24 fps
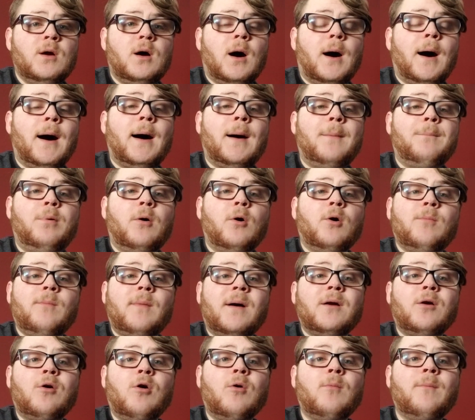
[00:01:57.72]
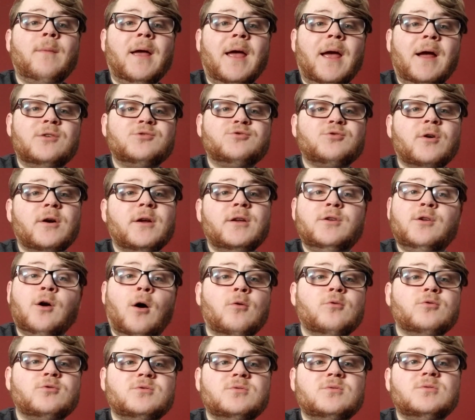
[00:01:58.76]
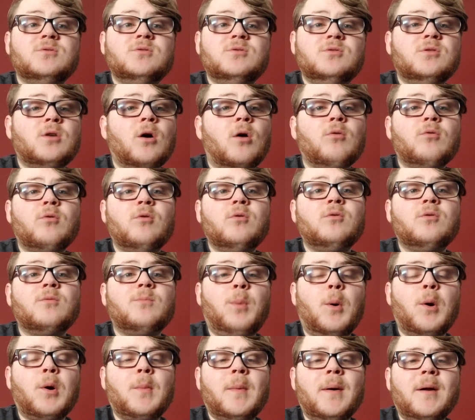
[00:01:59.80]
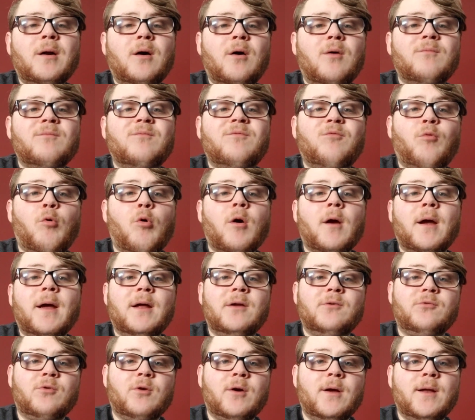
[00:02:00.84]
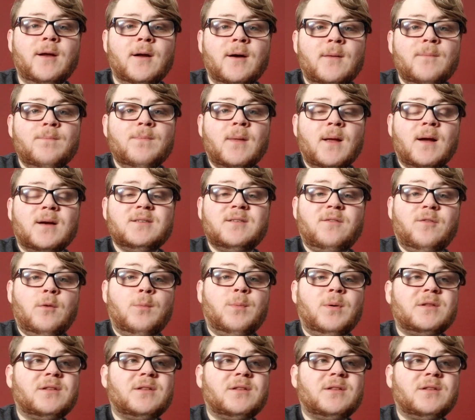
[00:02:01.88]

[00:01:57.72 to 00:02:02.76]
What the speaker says: Pokemon Home Android. Don't Google Pokemon Home for Android, because if you put